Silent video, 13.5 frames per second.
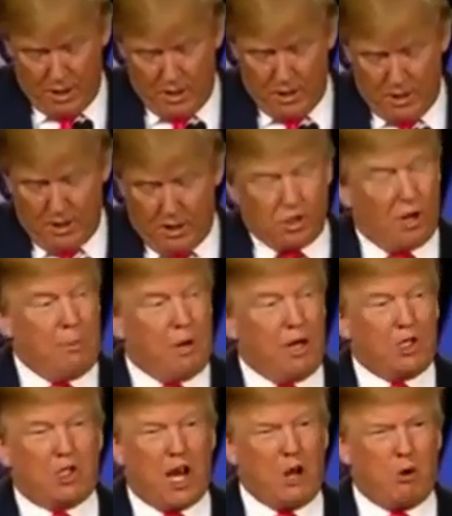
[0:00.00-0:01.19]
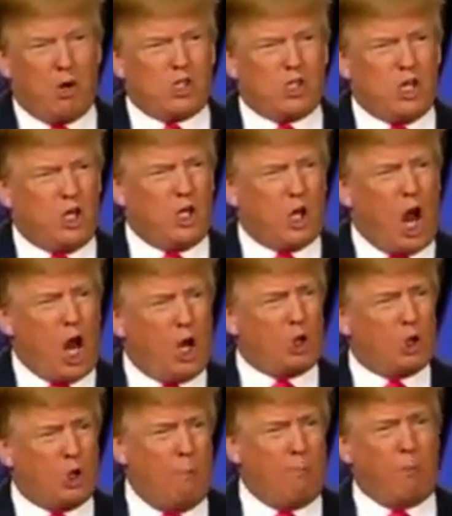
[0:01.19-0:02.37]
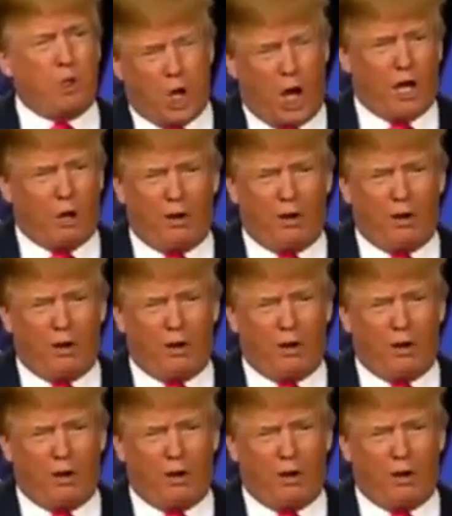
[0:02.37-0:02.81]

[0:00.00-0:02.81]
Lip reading: Somebody said recently, Donald Trump is angry.